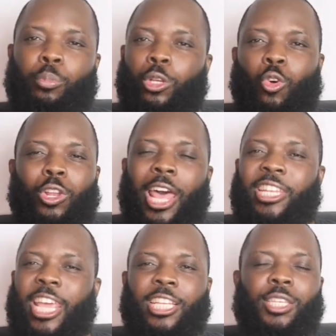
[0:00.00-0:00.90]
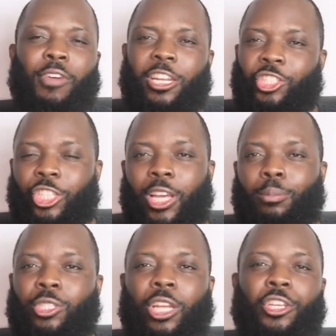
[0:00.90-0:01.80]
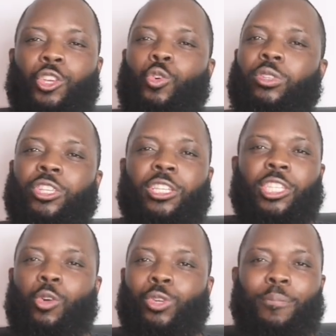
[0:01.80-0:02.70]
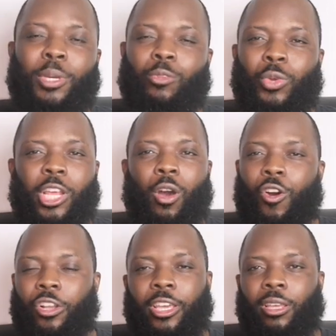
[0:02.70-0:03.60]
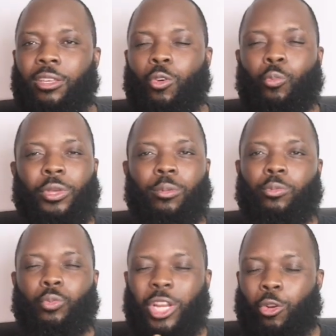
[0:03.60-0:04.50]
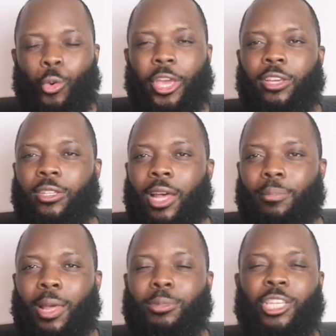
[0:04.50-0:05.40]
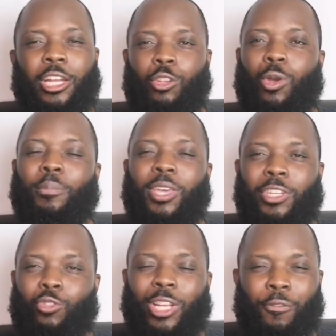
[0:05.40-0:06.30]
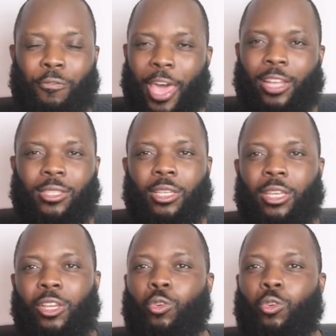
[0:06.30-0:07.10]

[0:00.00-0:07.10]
brought all that negative energy, I'm telling you, things, it would have been really ugly, really quick. I'm telling you, I'm giving you as a fact.